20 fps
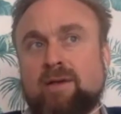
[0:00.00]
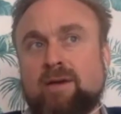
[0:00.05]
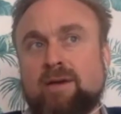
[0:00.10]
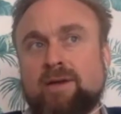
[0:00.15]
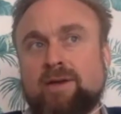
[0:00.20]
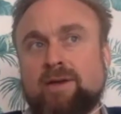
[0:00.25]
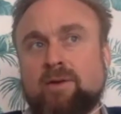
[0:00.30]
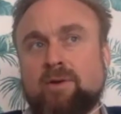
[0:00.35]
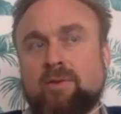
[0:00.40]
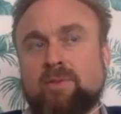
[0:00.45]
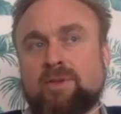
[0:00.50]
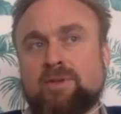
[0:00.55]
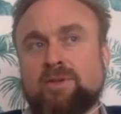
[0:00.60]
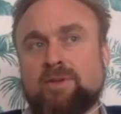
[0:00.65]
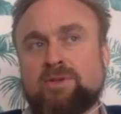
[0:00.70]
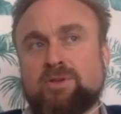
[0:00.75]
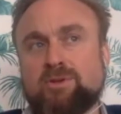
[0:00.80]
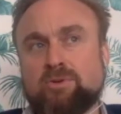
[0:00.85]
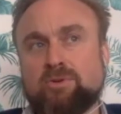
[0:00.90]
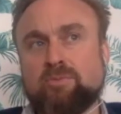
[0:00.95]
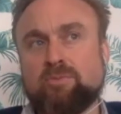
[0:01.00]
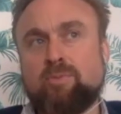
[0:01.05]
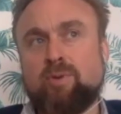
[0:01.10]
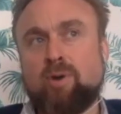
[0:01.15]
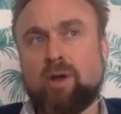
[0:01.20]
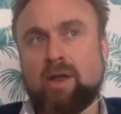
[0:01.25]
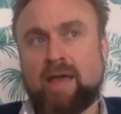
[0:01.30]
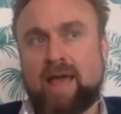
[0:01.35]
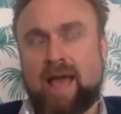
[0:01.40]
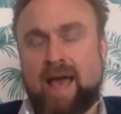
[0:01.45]
I don't want to be too
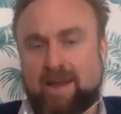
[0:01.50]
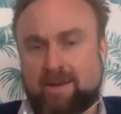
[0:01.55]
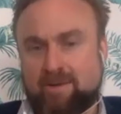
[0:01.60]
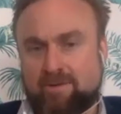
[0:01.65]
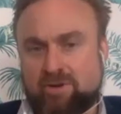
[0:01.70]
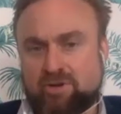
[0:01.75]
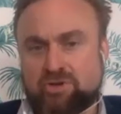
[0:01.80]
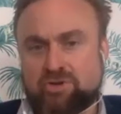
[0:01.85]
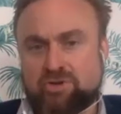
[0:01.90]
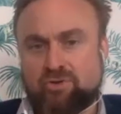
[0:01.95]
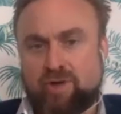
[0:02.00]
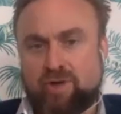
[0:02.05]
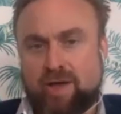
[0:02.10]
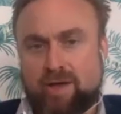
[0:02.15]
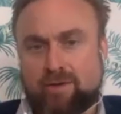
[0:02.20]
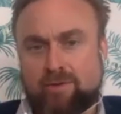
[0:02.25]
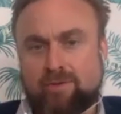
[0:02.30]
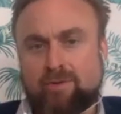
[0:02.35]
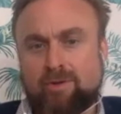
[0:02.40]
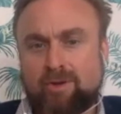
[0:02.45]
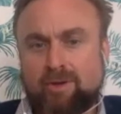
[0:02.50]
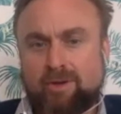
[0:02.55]
Pollyanna-ish around